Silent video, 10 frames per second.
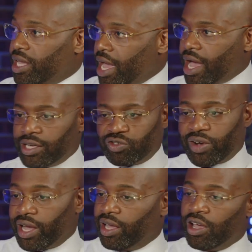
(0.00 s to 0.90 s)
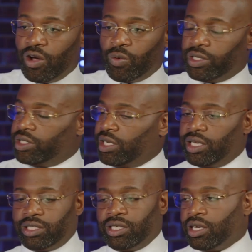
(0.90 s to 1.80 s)
has, right, which
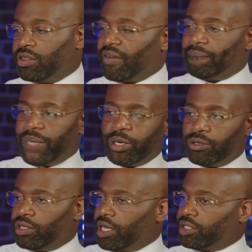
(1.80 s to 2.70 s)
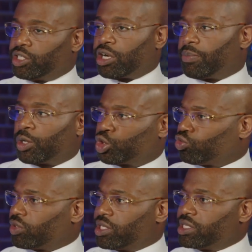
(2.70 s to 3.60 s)
is the buildings, the commercial
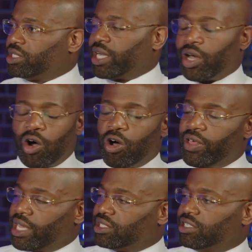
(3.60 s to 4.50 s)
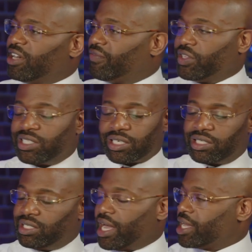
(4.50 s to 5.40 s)
real estate, all that stuff, the
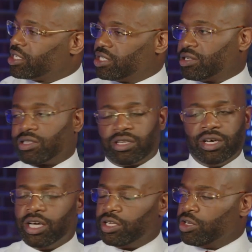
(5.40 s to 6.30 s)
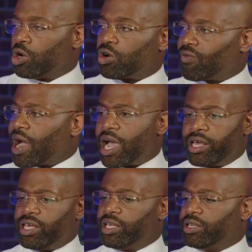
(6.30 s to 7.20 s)
success, the
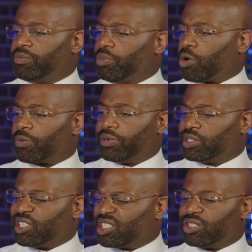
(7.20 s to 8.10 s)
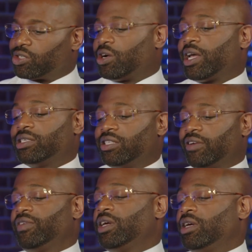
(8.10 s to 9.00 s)
notoriety, the board positions, all that stuff.
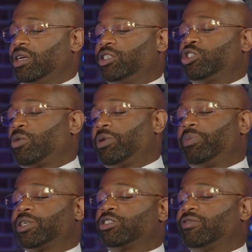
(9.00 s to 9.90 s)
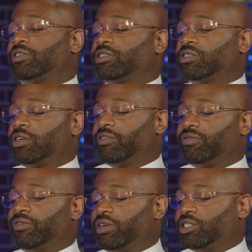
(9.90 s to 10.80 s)
He's showing me a picture of
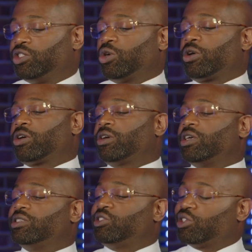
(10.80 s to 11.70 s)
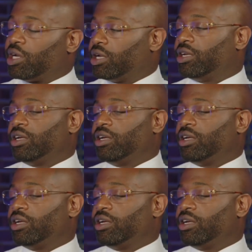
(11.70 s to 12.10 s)
his daughter, his son.